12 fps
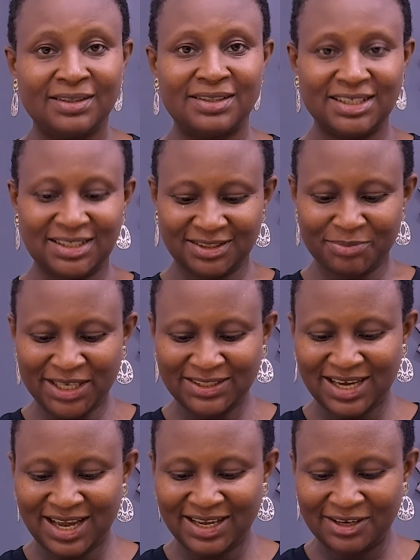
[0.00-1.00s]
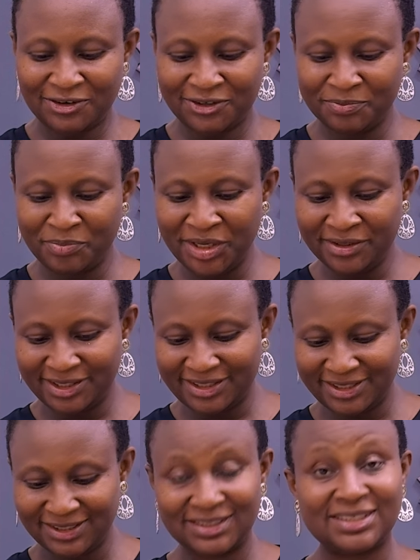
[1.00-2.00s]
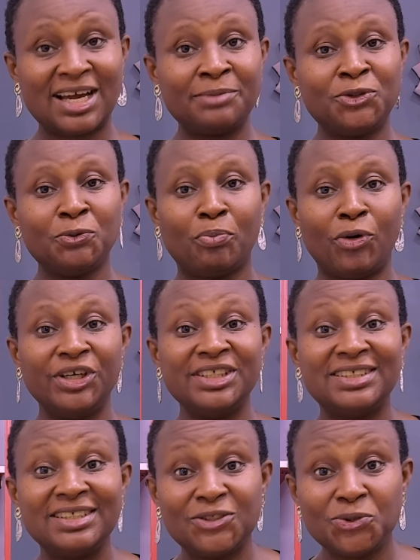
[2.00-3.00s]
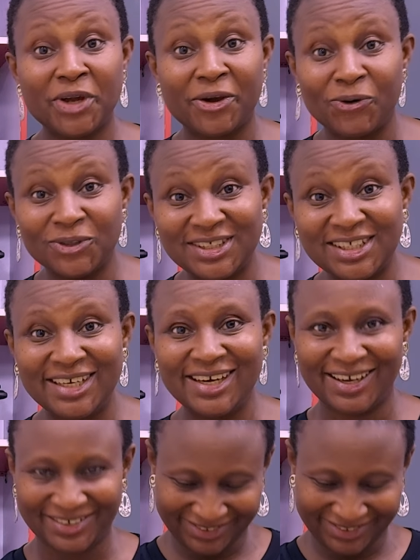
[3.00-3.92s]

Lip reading: This is my tiger nut milk. Time to pour it into a container.